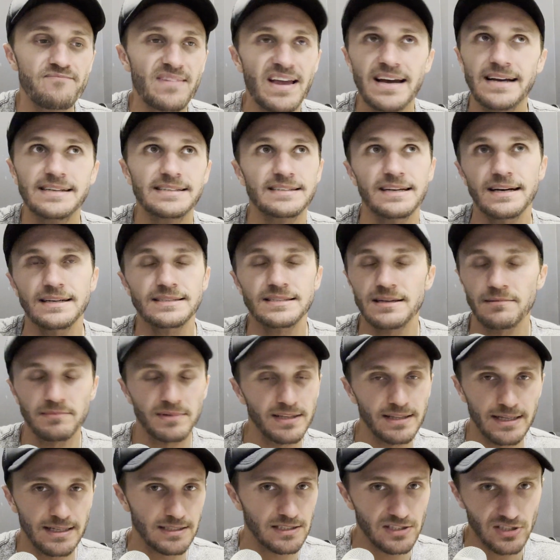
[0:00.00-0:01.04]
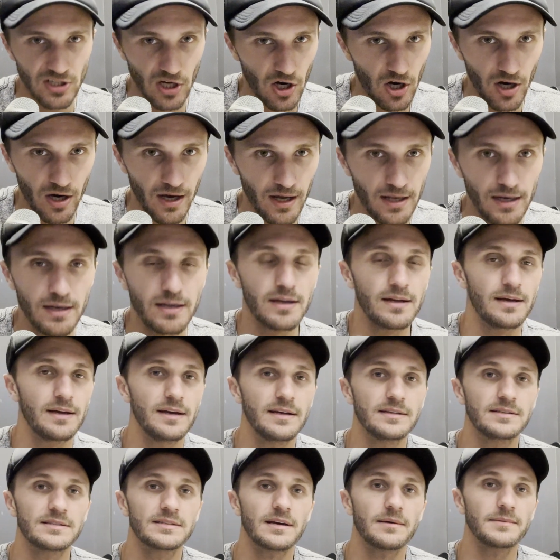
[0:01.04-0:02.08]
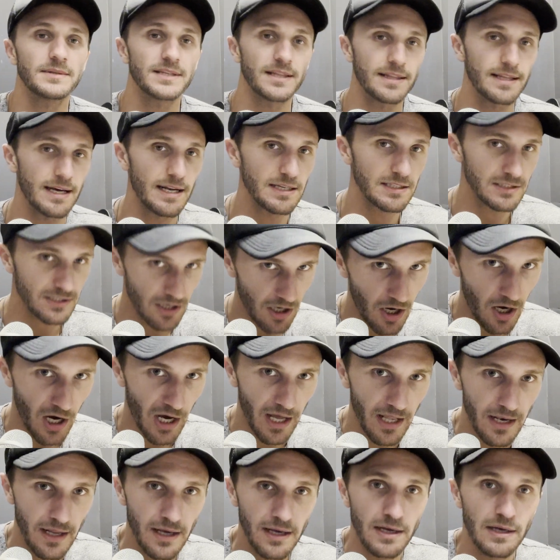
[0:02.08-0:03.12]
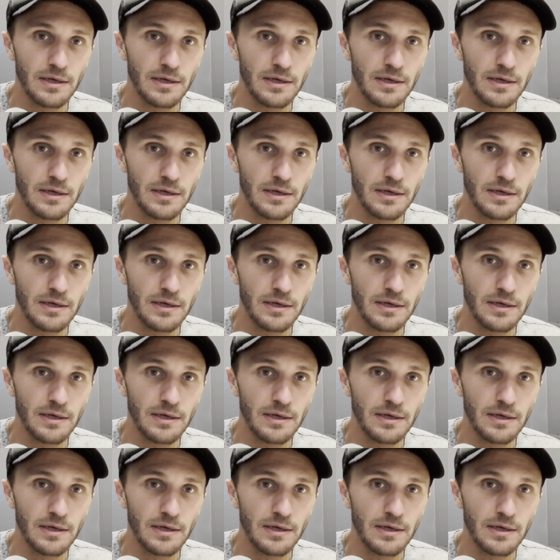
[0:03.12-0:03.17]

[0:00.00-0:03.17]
it's not something that's taught. It's something that is caught.